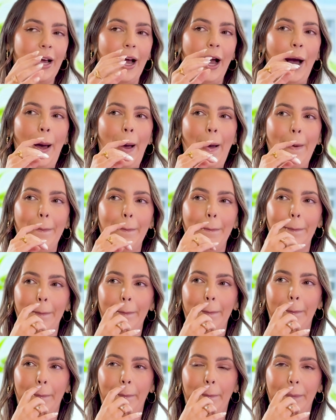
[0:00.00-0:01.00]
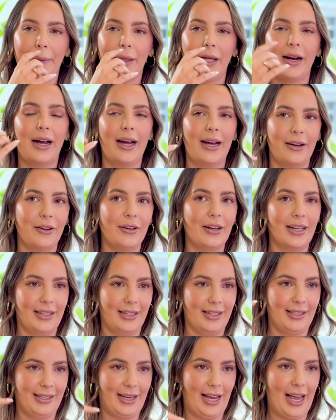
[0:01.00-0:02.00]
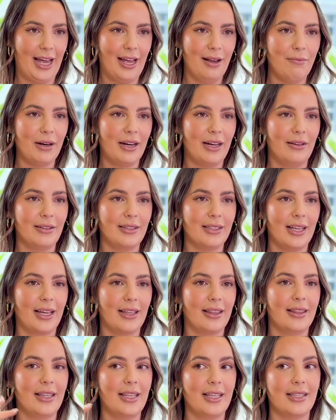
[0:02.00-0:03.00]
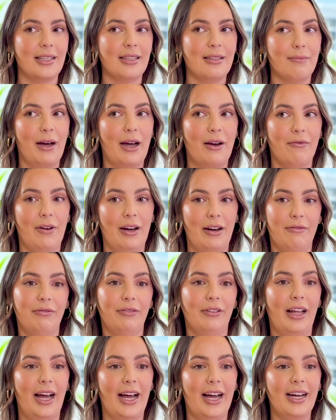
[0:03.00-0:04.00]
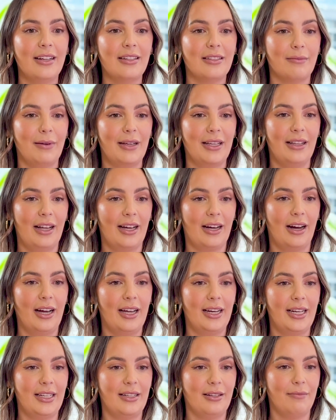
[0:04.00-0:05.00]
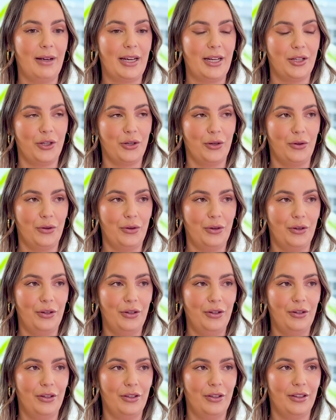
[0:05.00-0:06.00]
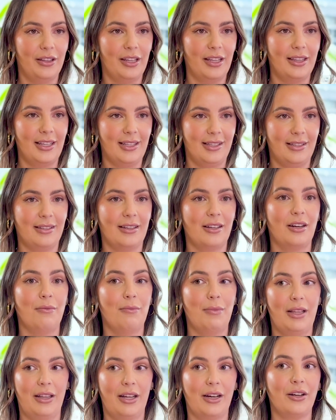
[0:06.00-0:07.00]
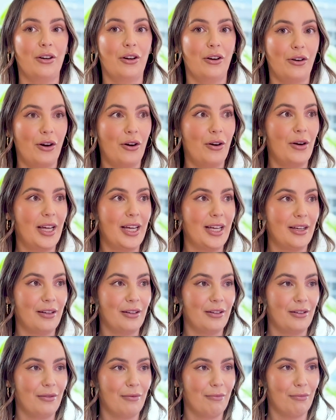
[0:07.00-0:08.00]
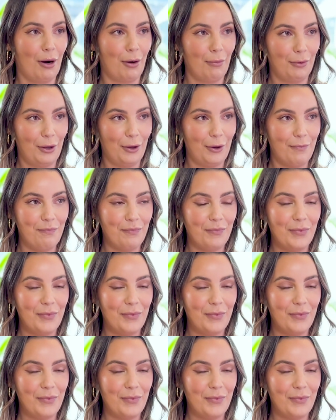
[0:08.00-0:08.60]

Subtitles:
That I could understand, but I was like, this is my red flag to be like, I need to make sure that this is going to be like an ongoing problem.